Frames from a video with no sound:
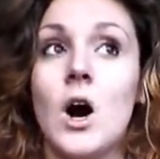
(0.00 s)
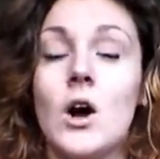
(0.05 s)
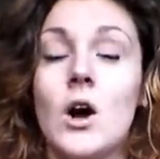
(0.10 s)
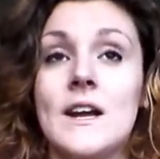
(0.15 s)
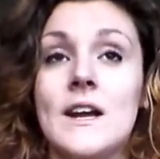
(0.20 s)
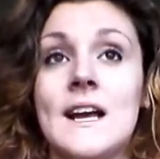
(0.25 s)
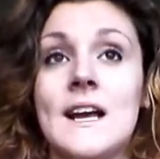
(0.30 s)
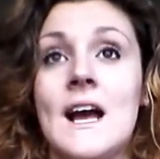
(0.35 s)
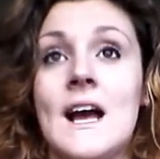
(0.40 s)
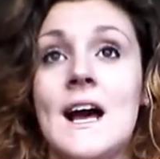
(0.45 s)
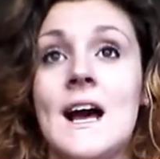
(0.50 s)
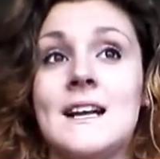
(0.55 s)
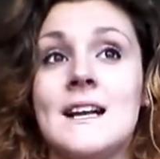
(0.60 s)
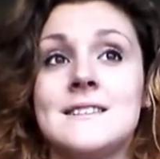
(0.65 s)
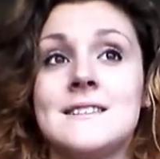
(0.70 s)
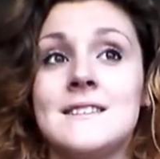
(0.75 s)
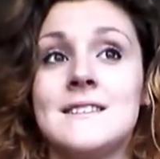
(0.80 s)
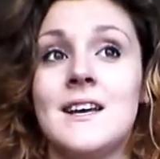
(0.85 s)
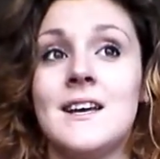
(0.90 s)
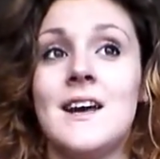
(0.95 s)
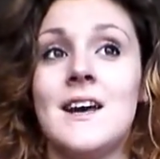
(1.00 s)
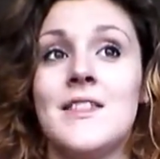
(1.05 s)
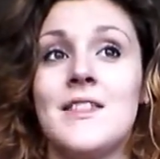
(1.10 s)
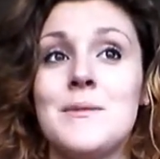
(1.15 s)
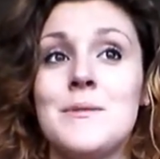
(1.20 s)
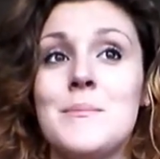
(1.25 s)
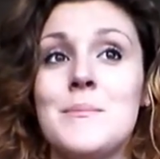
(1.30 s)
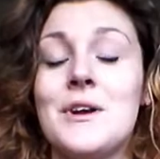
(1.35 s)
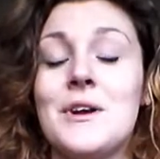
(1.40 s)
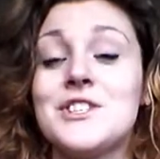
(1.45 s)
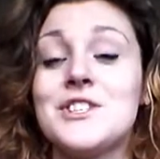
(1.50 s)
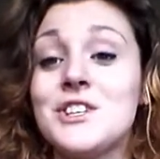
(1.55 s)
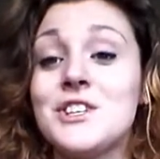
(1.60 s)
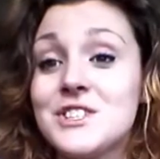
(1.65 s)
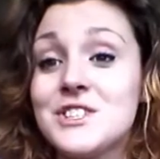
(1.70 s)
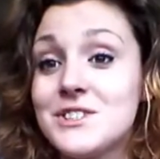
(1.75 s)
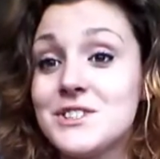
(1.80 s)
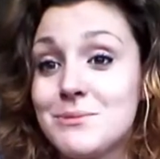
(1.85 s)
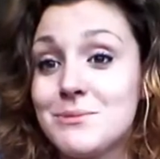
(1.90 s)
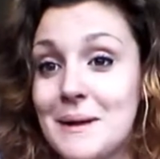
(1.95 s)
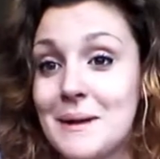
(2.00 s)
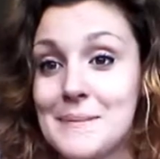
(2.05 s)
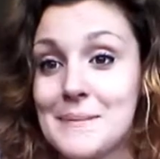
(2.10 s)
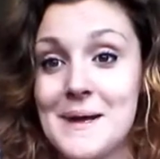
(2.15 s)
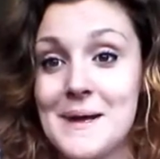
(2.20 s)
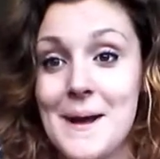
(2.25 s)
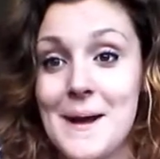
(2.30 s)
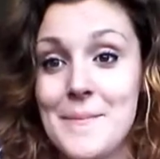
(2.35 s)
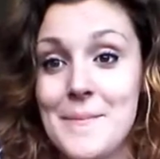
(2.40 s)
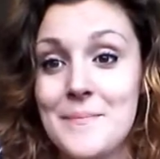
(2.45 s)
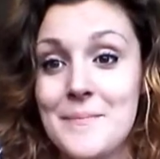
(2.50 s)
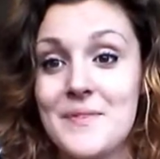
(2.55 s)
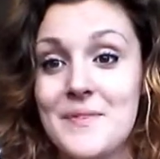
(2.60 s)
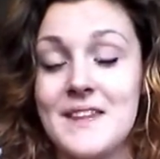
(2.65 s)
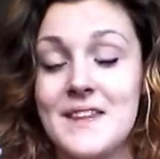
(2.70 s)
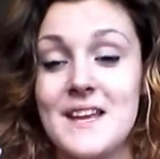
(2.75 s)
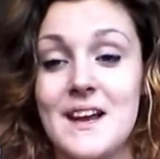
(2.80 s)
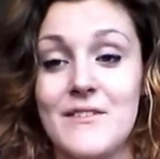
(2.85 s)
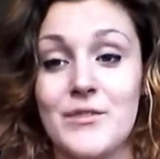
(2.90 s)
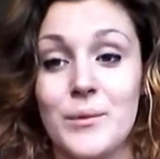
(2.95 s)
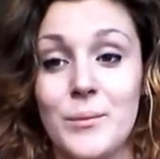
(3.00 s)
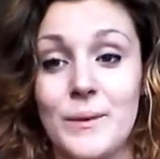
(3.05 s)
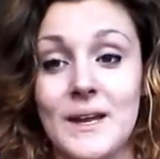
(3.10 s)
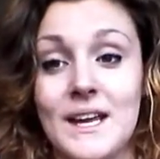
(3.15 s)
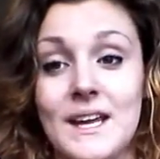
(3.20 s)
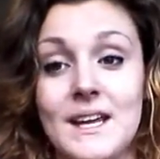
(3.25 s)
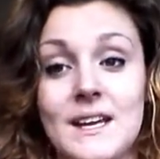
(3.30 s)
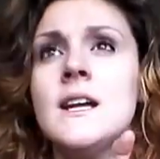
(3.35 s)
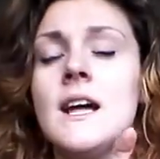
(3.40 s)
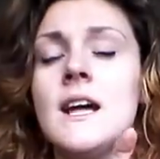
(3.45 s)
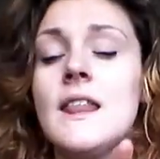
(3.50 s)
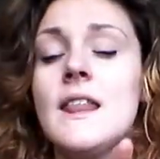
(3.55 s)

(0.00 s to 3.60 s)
I had my doctors ring me up the other week.